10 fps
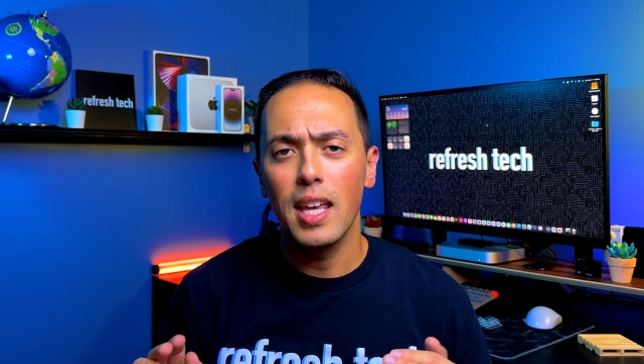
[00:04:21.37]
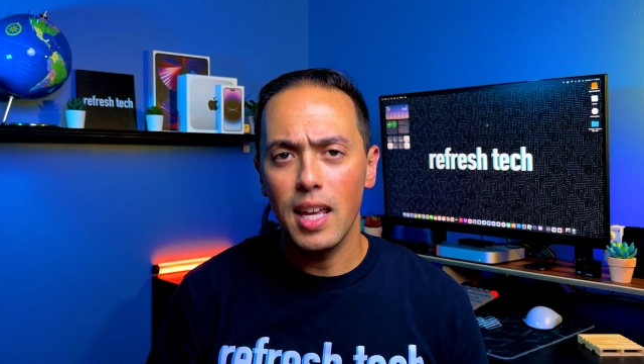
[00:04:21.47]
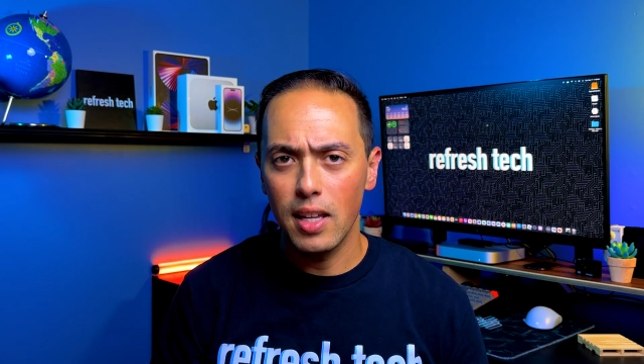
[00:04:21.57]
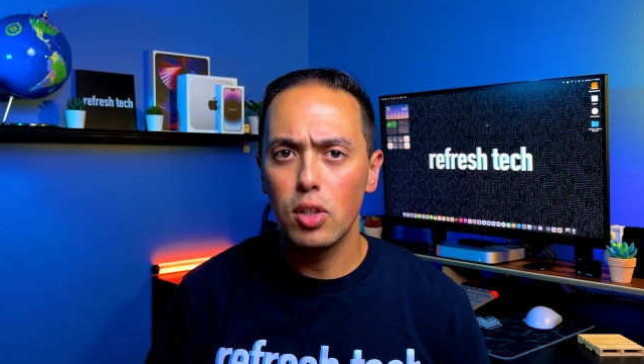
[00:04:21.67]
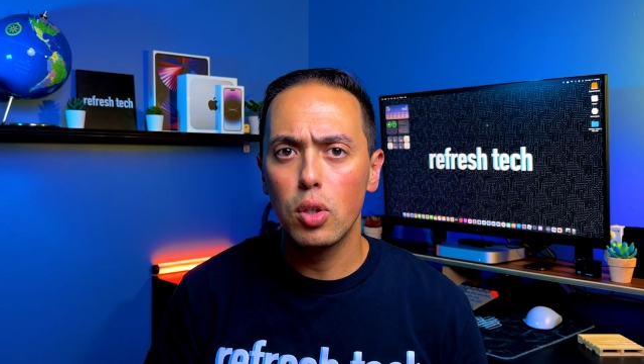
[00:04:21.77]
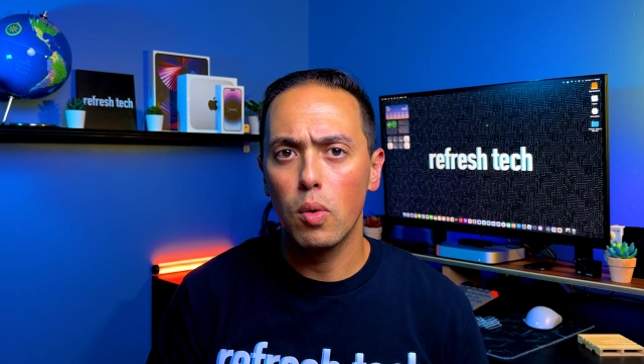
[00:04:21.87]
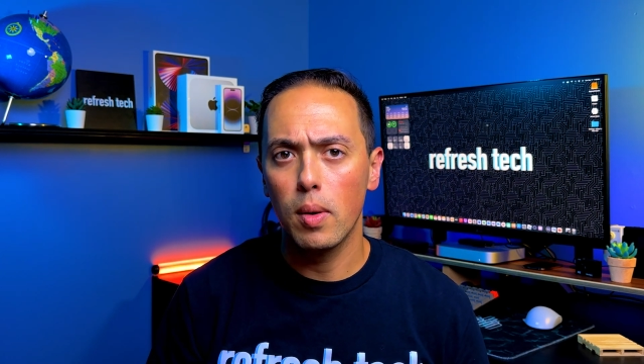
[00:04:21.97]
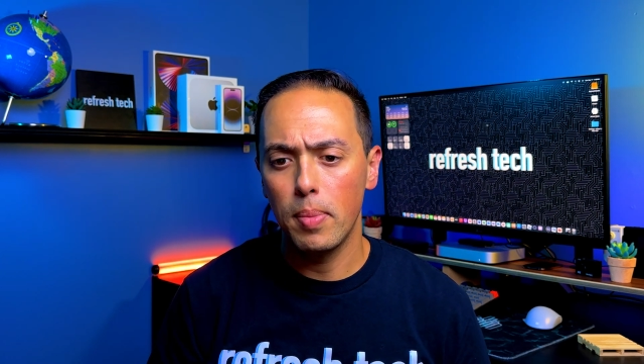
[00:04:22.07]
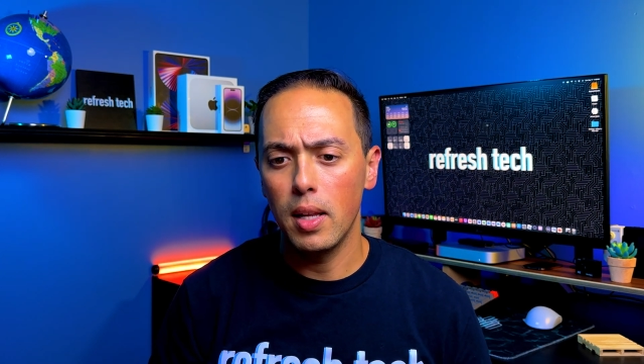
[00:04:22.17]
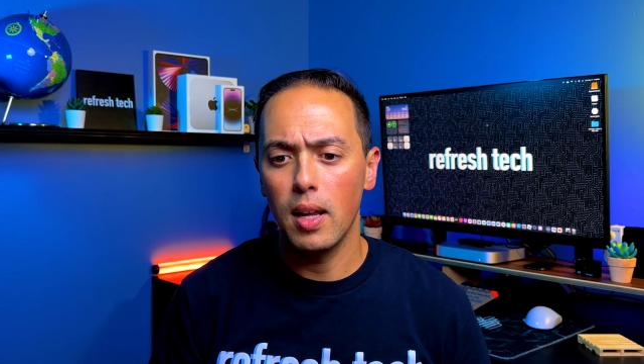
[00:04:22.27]
into a
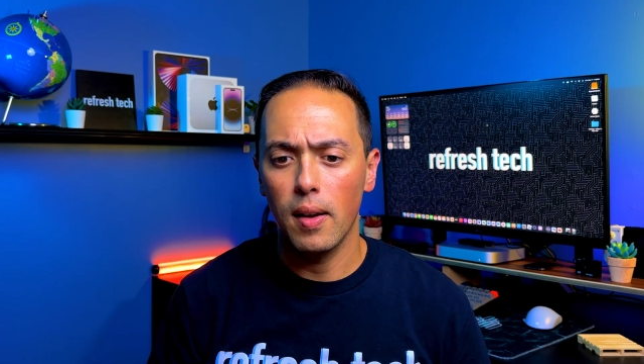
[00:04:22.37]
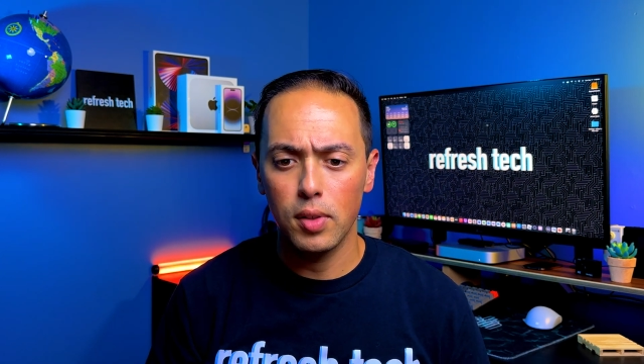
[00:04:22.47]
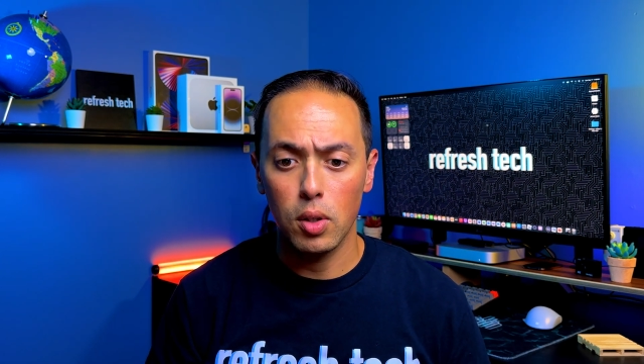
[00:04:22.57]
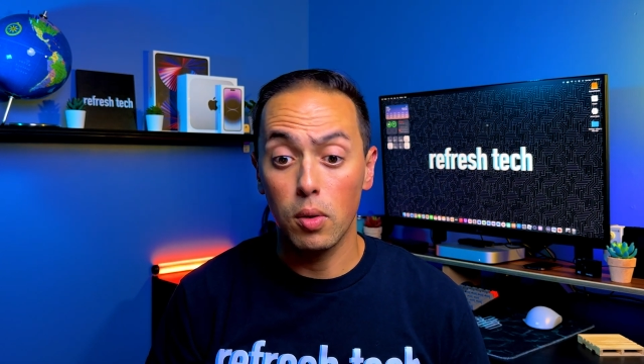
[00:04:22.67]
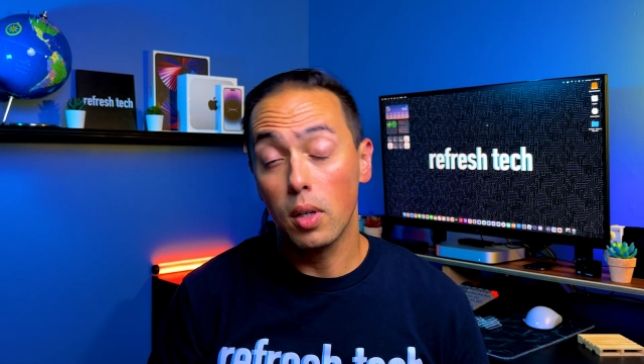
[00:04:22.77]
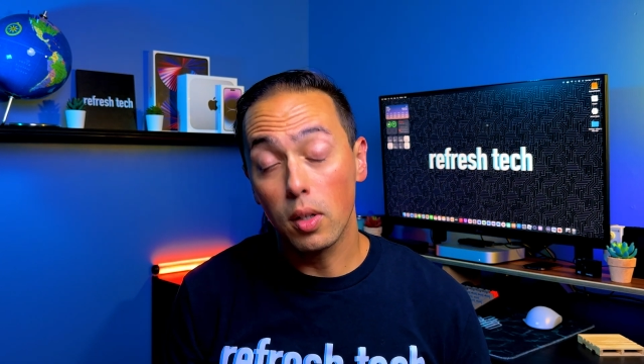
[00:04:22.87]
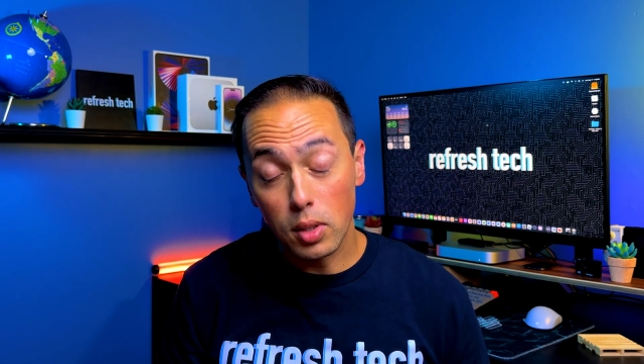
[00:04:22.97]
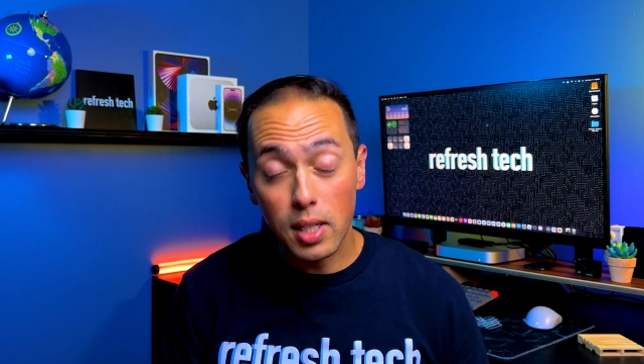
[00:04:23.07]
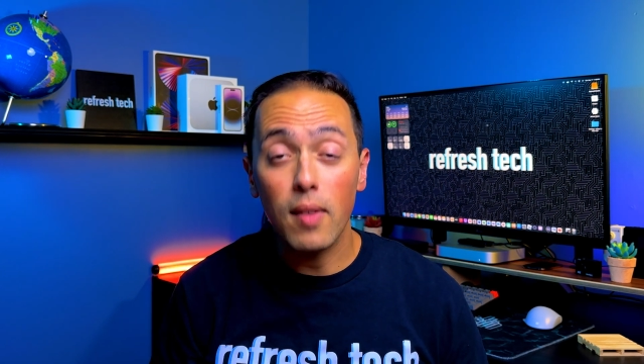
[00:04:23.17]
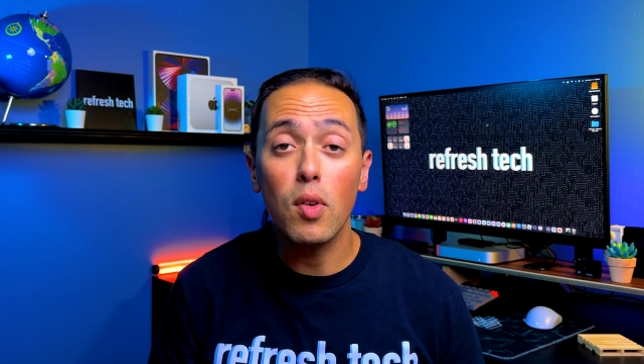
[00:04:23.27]
P D F. So it'll
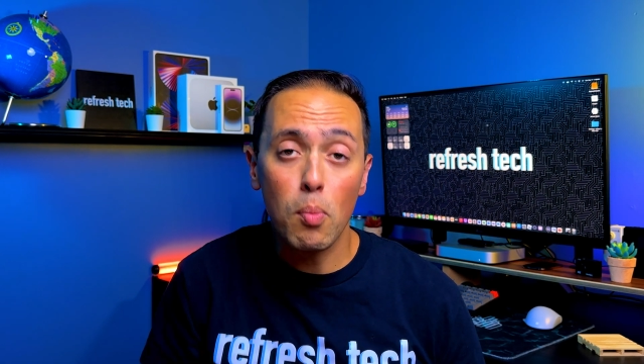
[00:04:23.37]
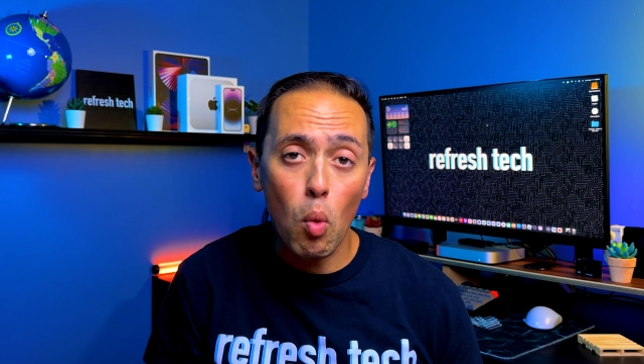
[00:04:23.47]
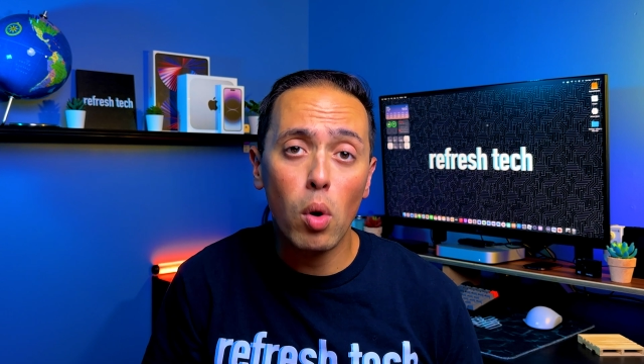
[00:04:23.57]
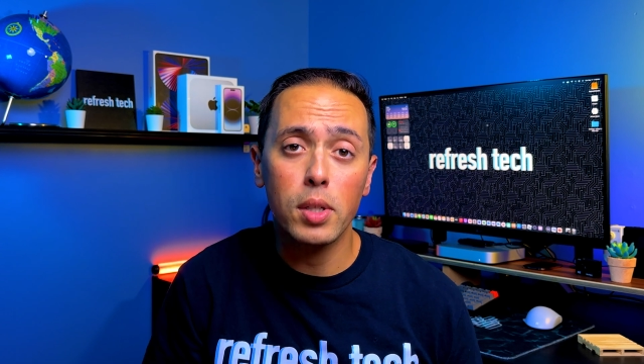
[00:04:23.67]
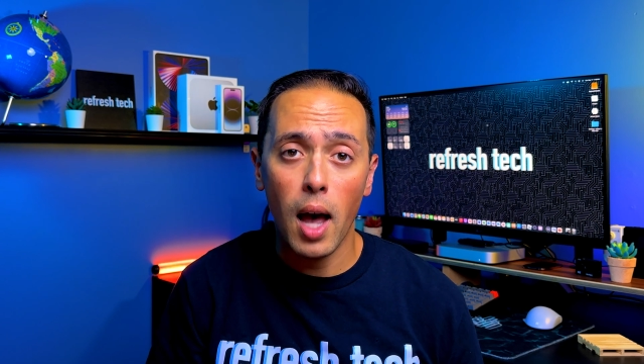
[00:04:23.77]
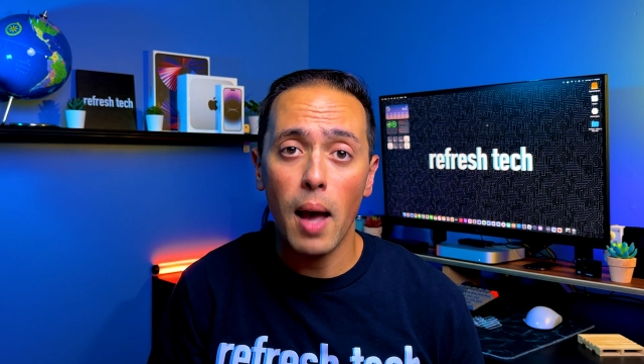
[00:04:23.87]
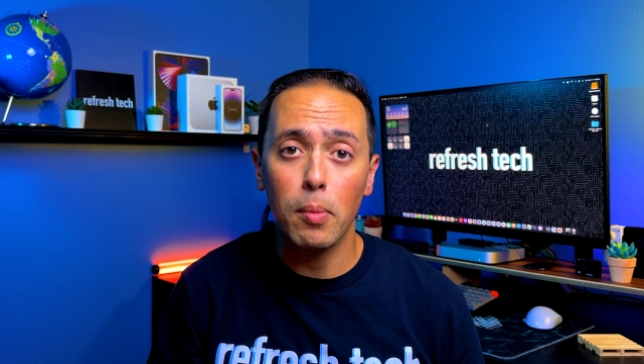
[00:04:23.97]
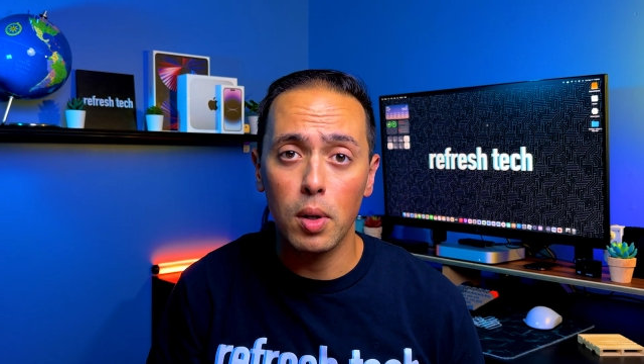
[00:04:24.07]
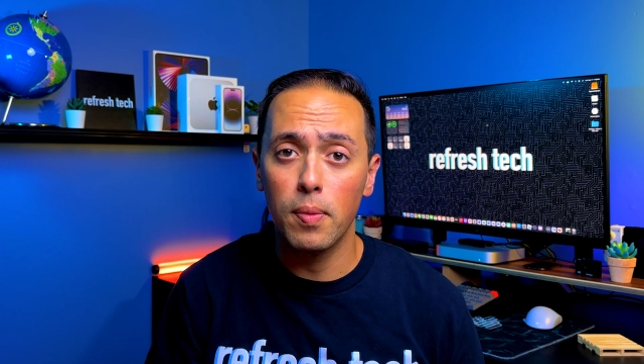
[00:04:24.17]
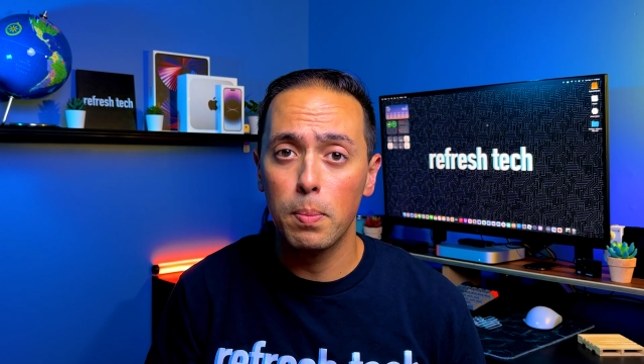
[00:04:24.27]
save you more time
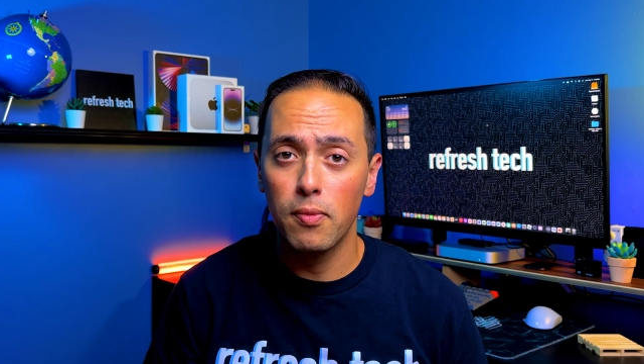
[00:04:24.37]
when you're